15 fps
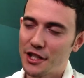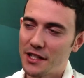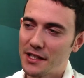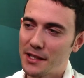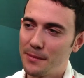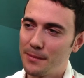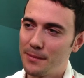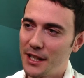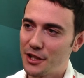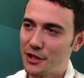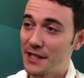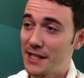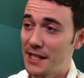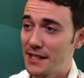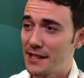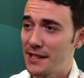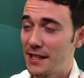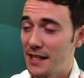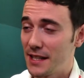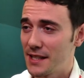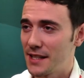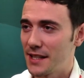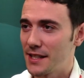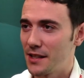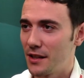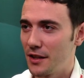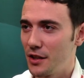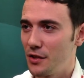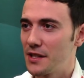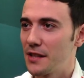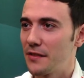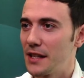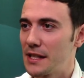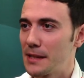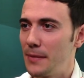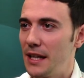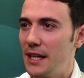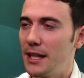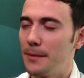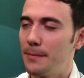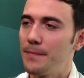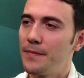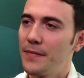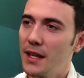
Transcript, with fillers: to share some interesting statistics on the use of this medium.